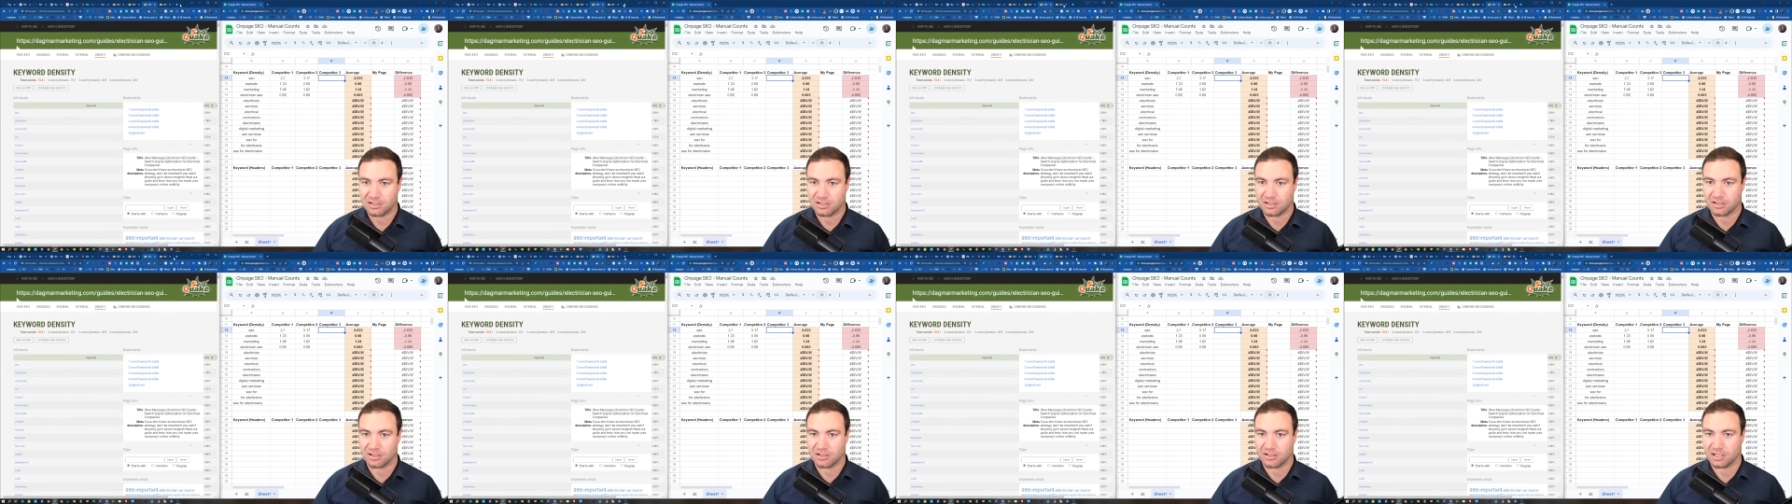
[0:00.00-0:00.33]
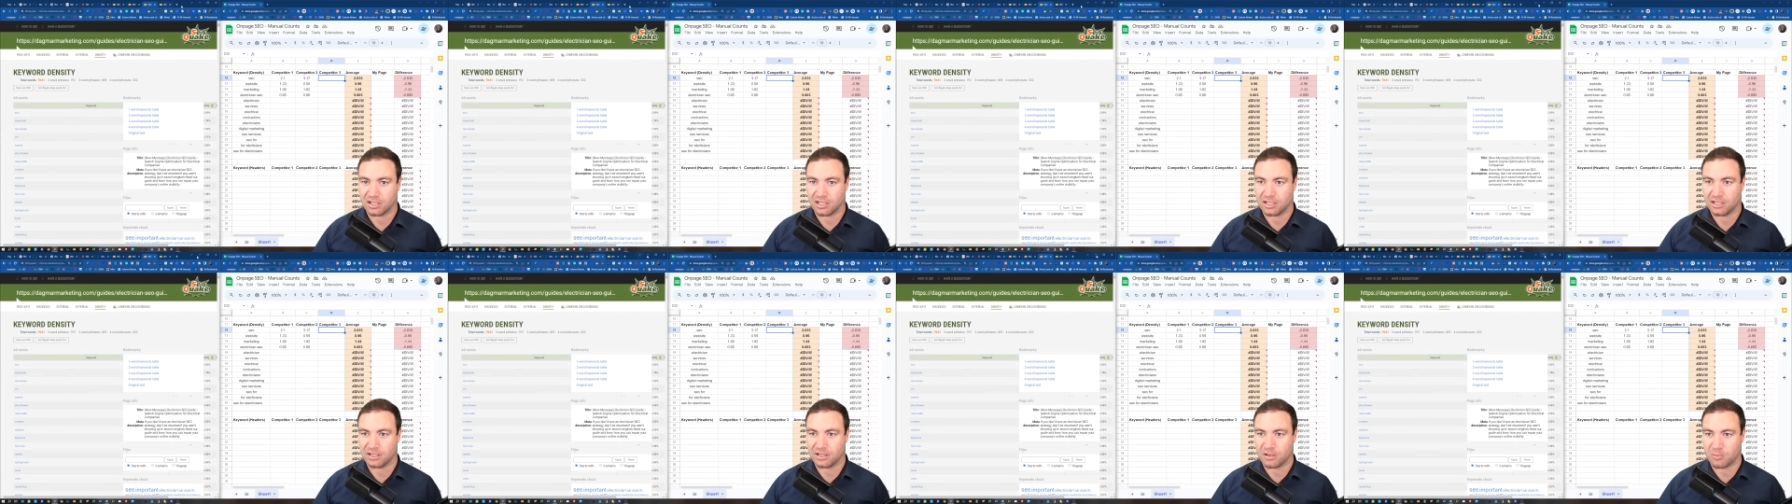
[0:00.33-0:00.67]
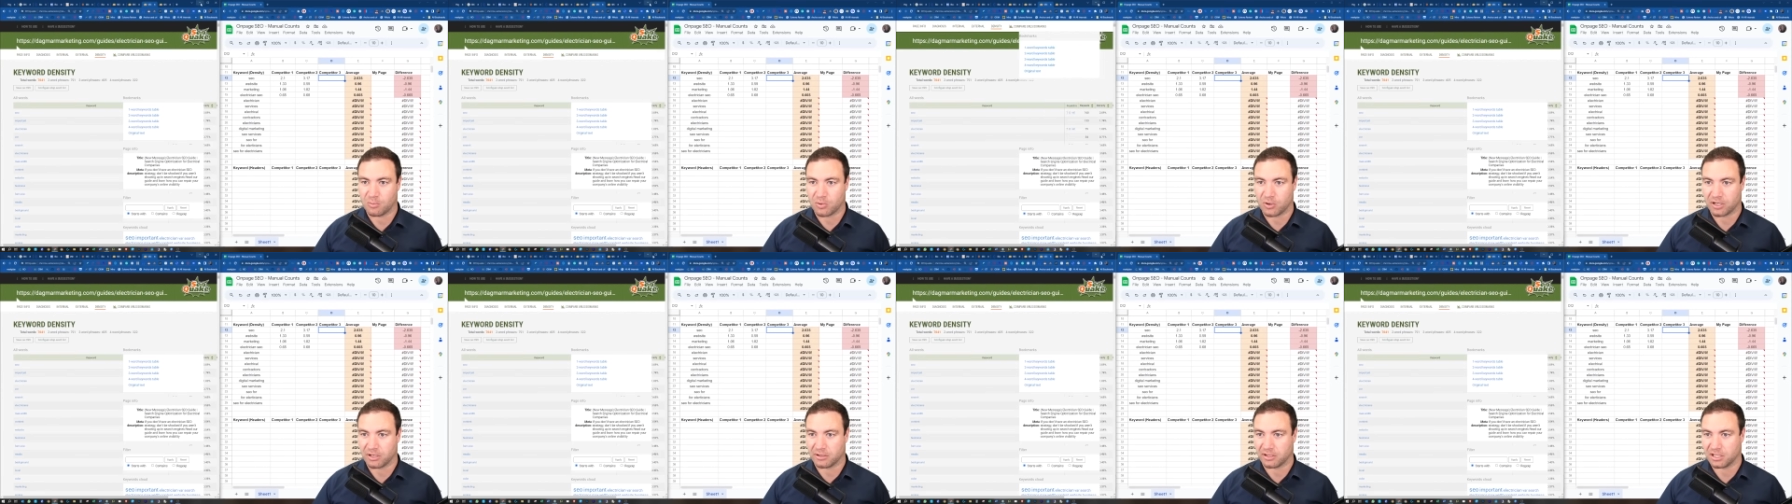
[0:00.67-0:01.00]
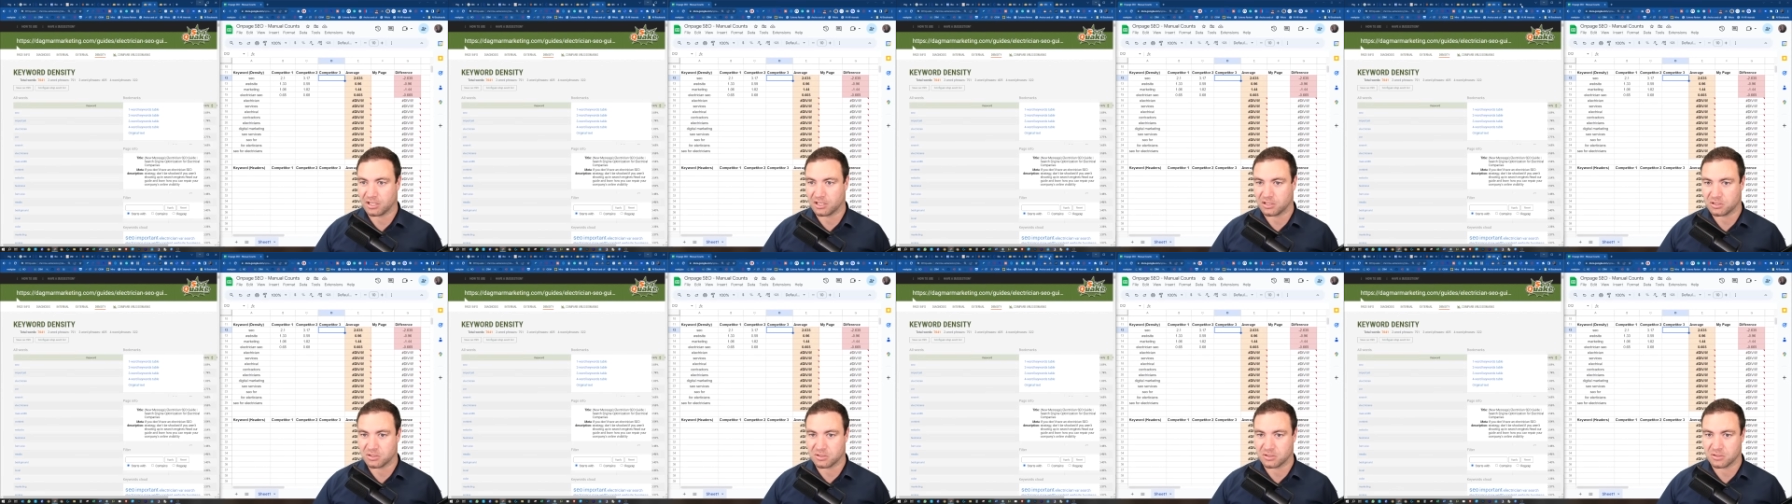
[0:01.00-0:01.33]
All right, what I'm
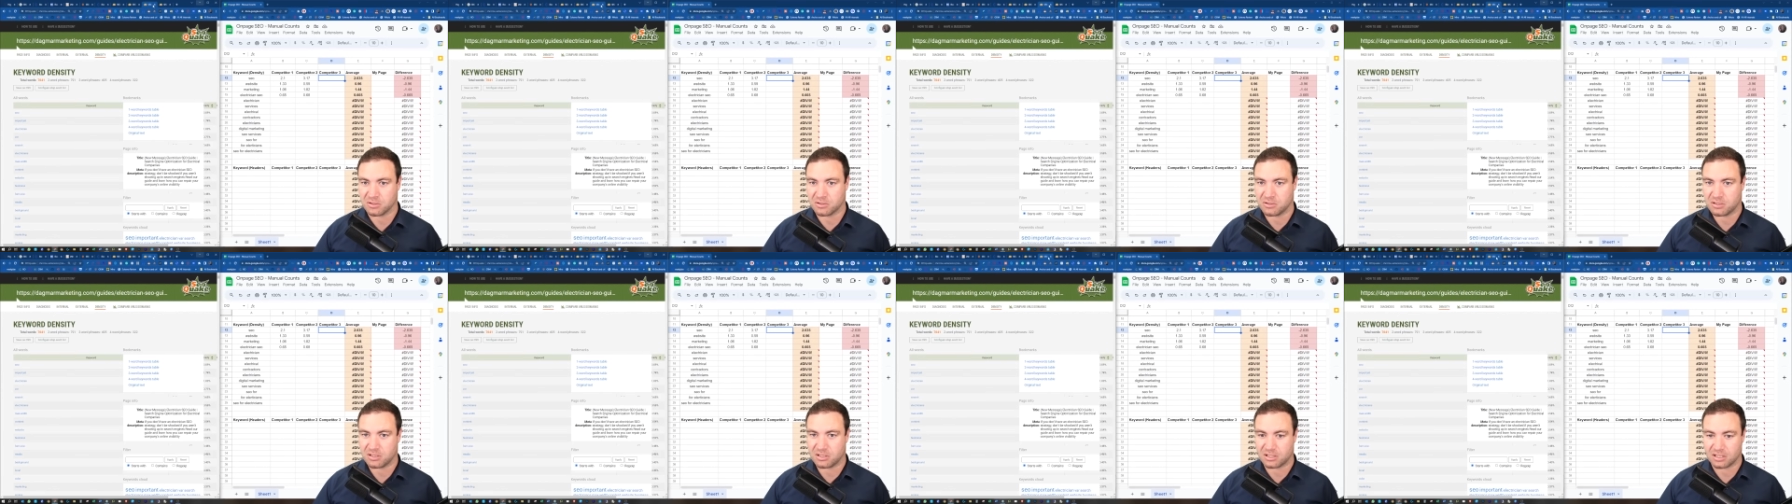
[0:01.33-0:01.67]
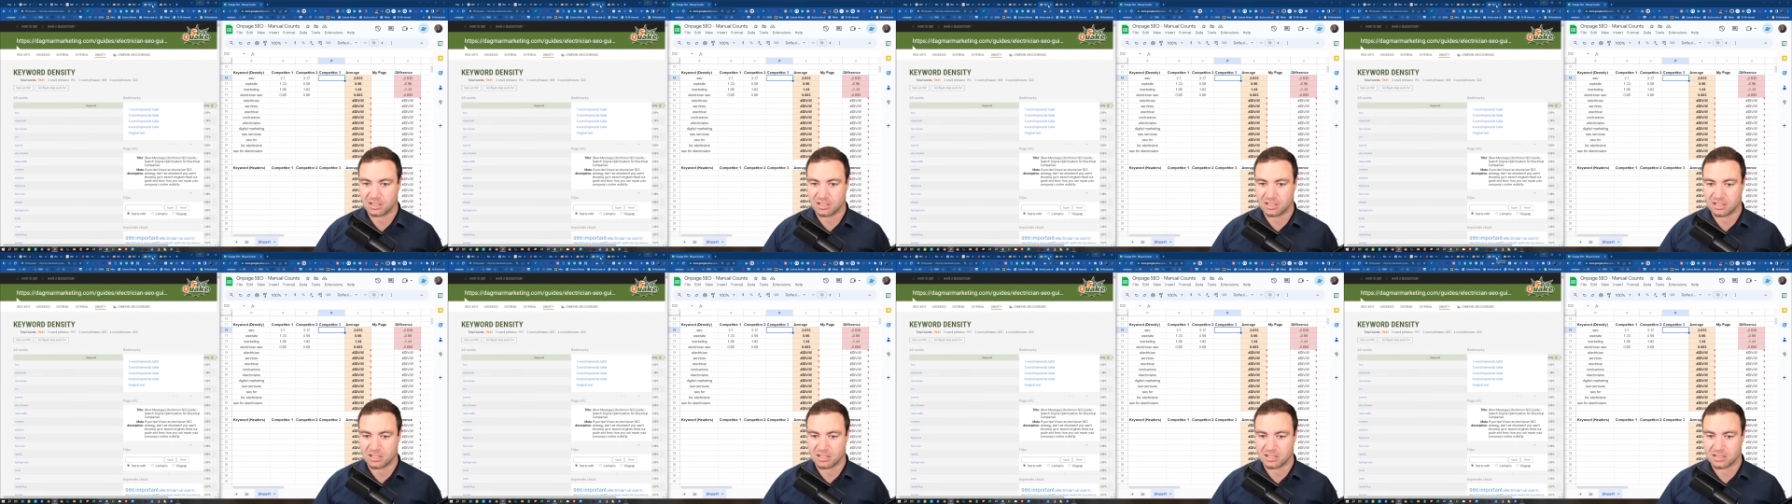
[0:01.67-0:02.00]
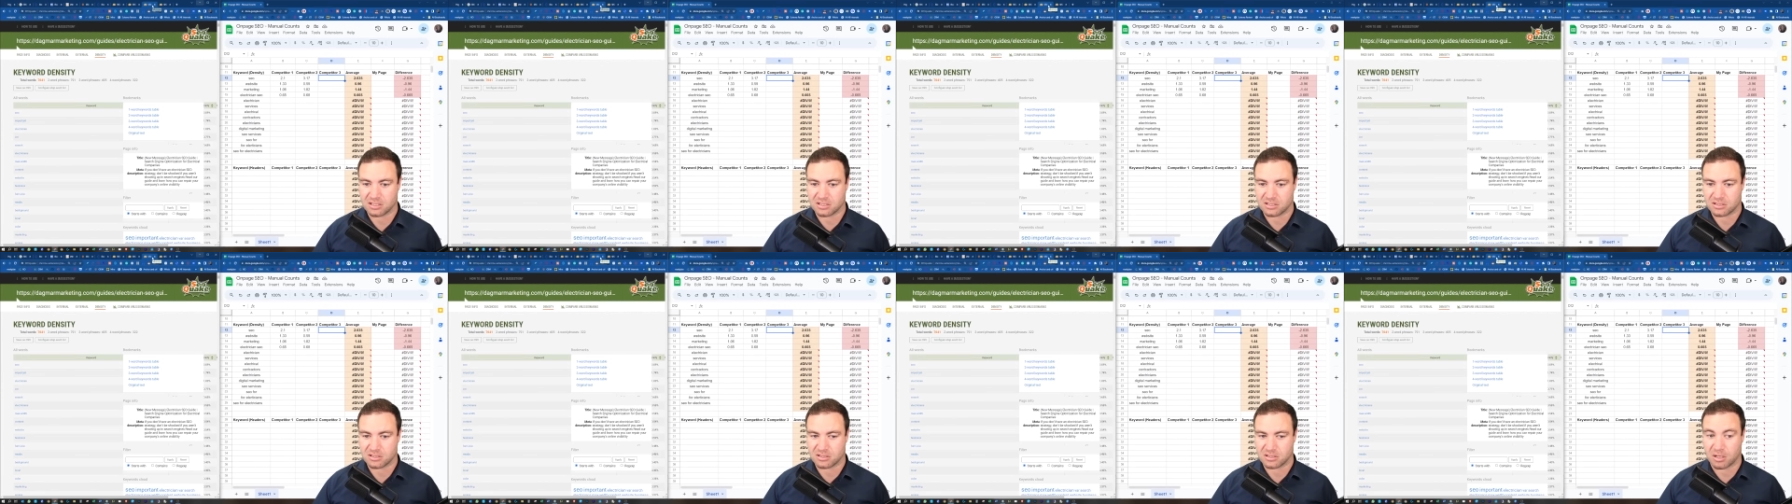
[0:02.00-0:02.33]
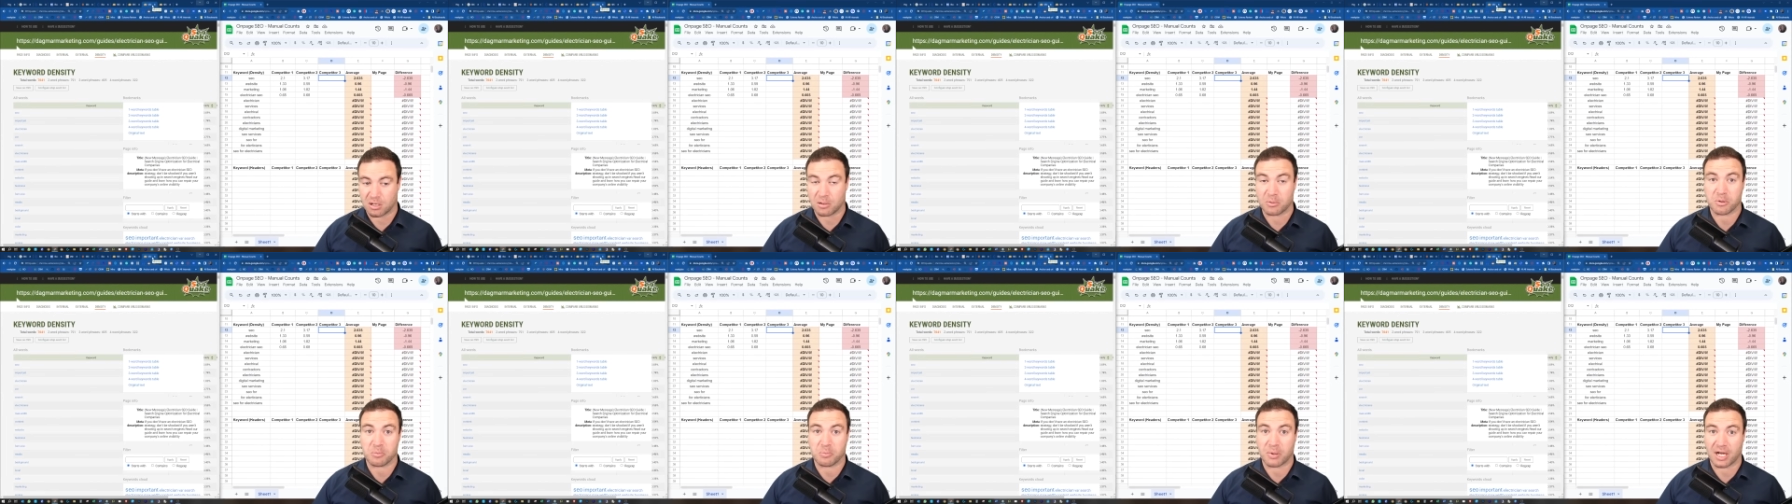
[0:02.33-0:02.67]
going to do is
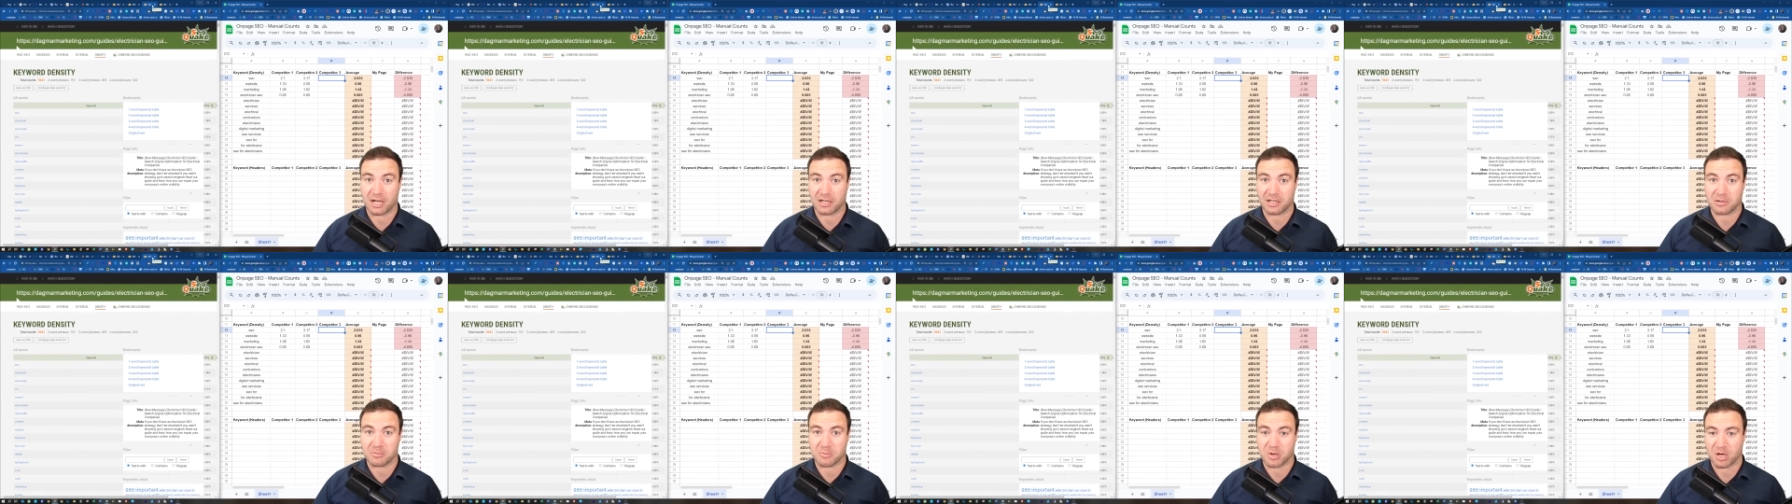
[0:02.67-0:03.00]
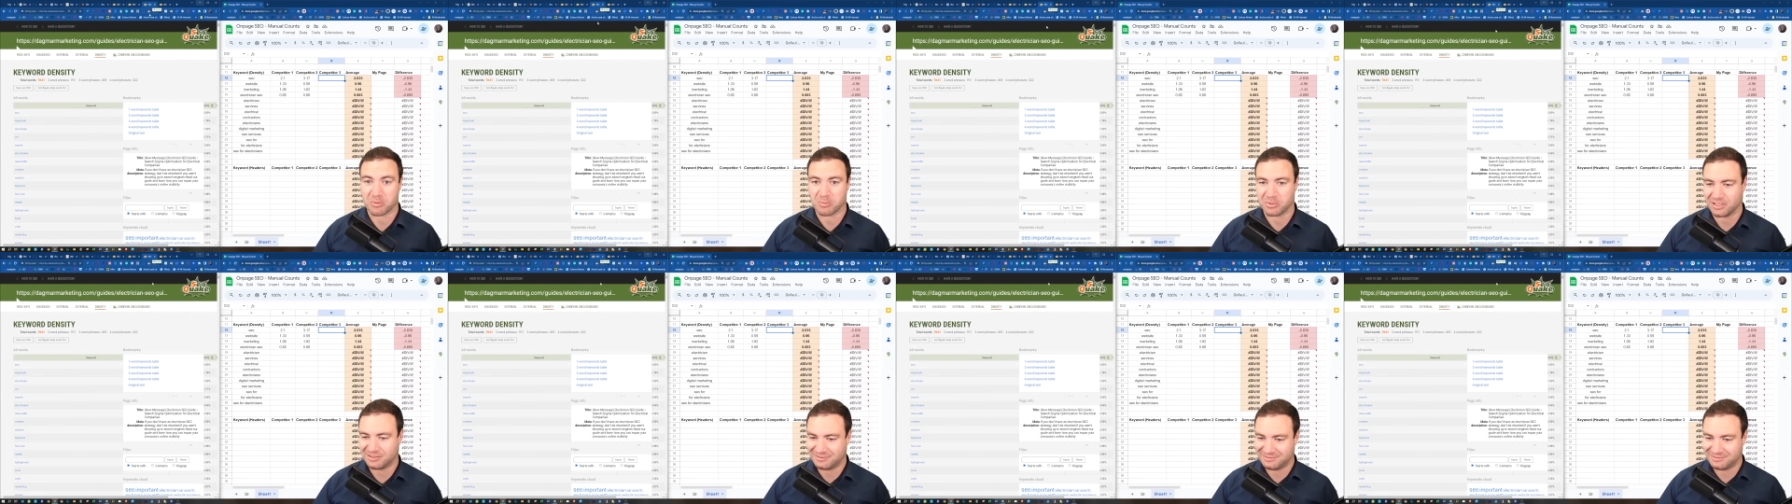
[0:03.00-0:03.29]
I'll be back in a moment.